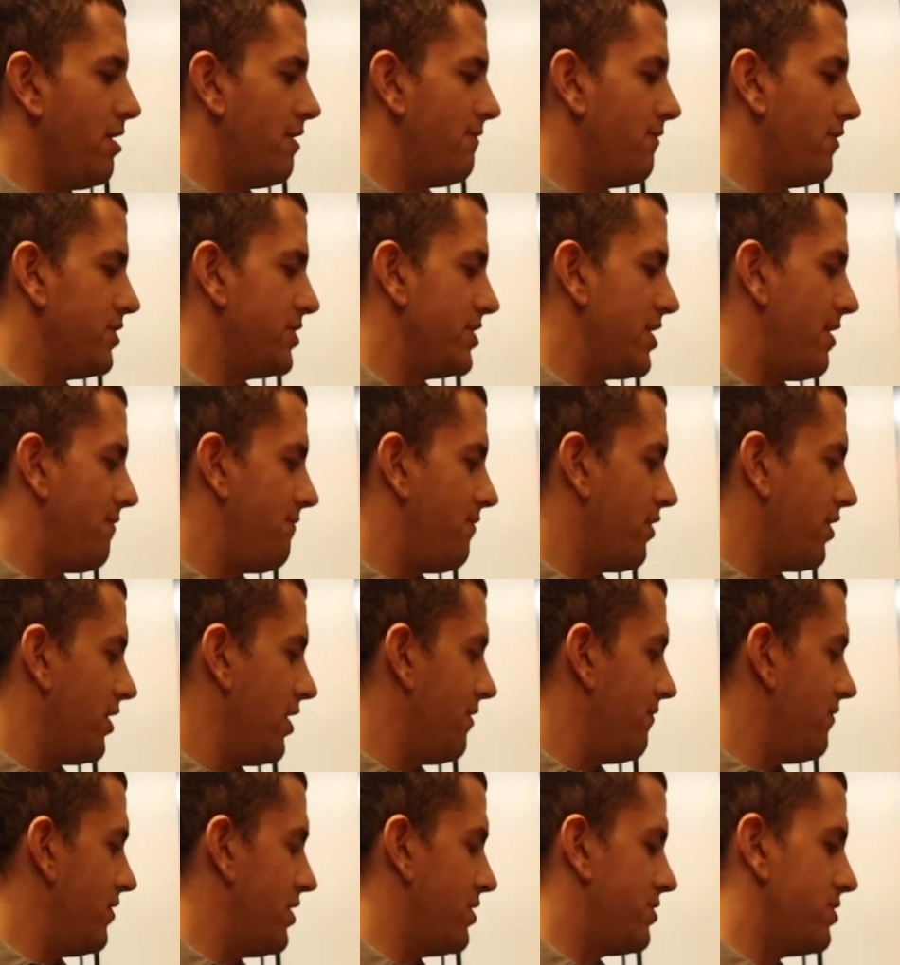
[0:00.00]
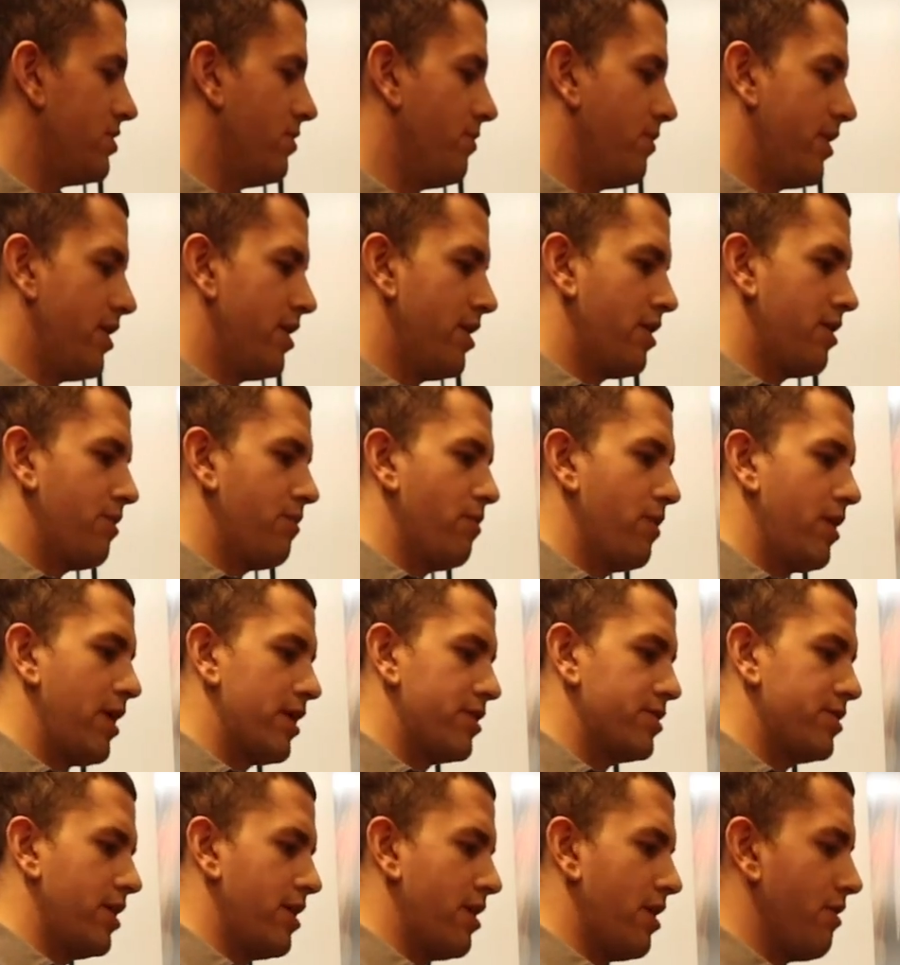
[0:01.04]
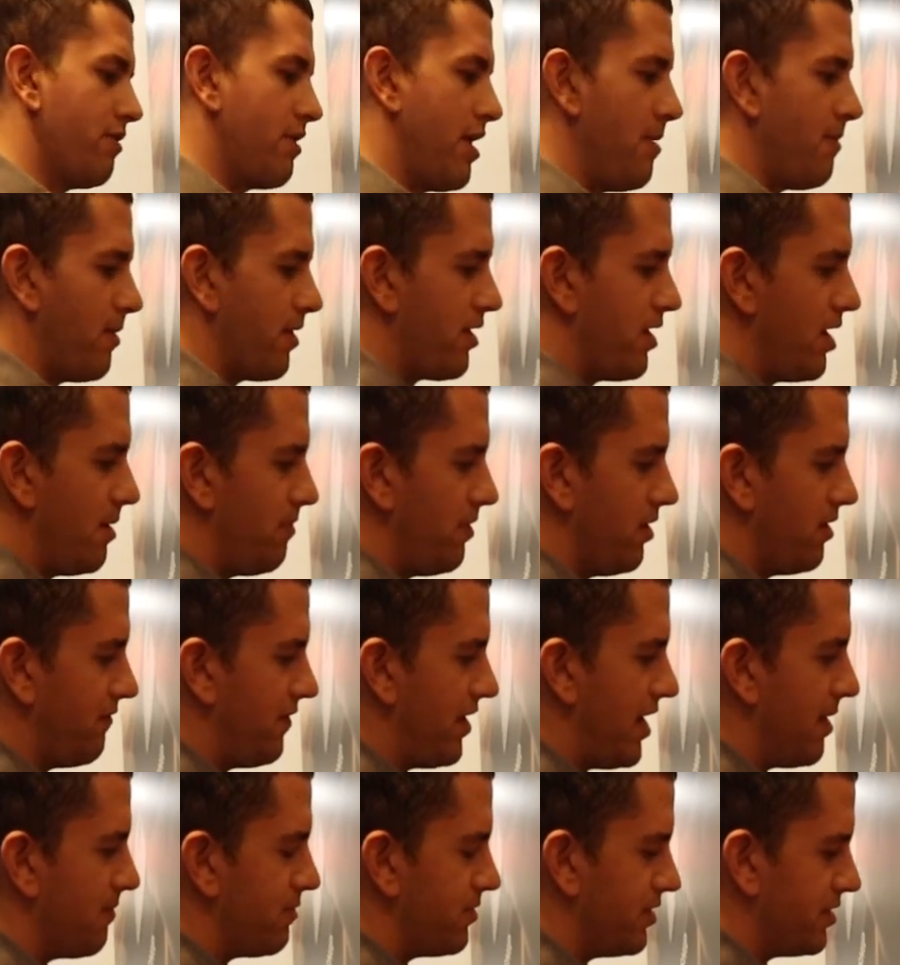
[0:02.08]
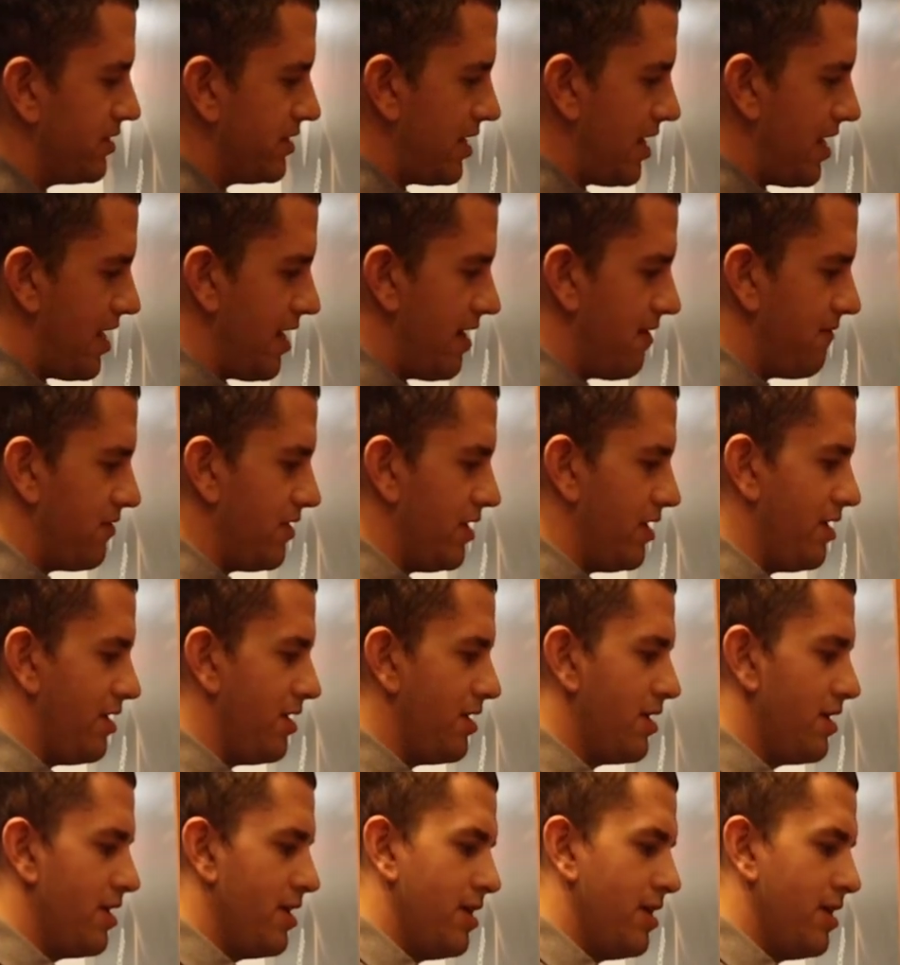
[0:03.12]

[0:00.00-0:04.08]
offers that forgiveness. So we're actually gonna grab a couple of options. I have the